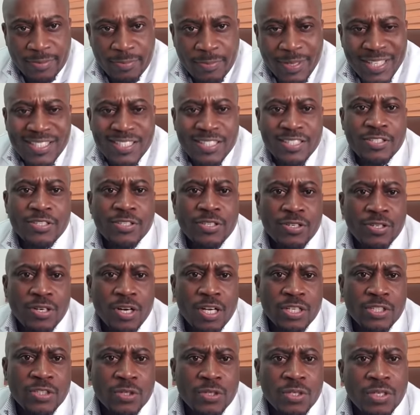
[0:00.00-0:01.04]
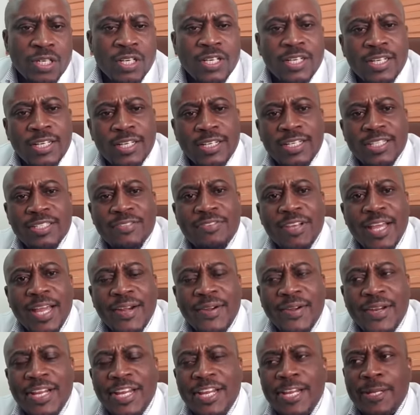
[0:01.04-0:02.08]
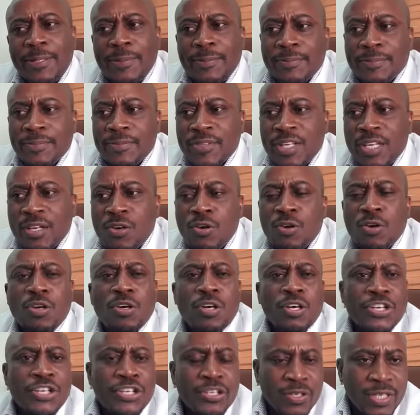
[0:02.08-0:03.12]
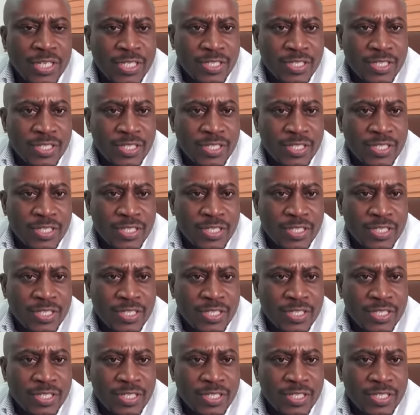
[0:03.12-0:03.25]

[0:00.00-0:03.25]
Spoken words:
But scrotal is very colloquial,